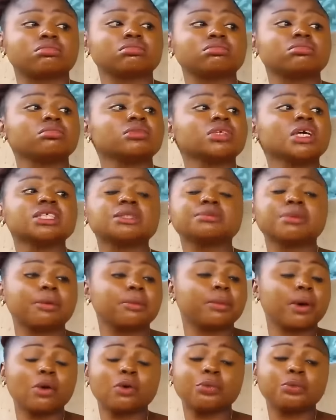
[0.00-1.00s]
Yes, Papa,
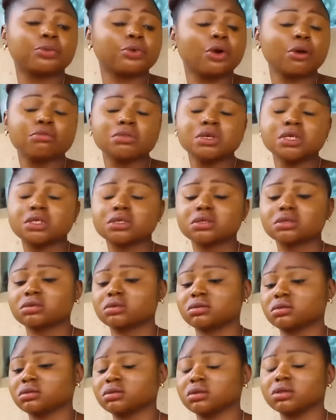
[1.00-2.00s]
I promise.
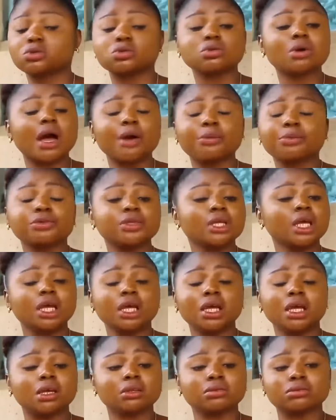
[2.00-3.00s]
It will happen
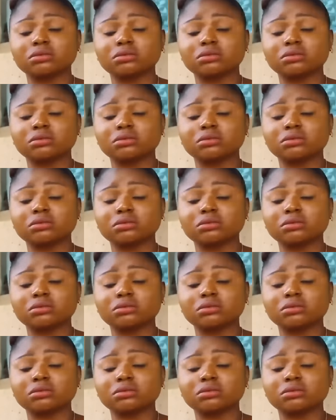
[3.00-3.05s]
again.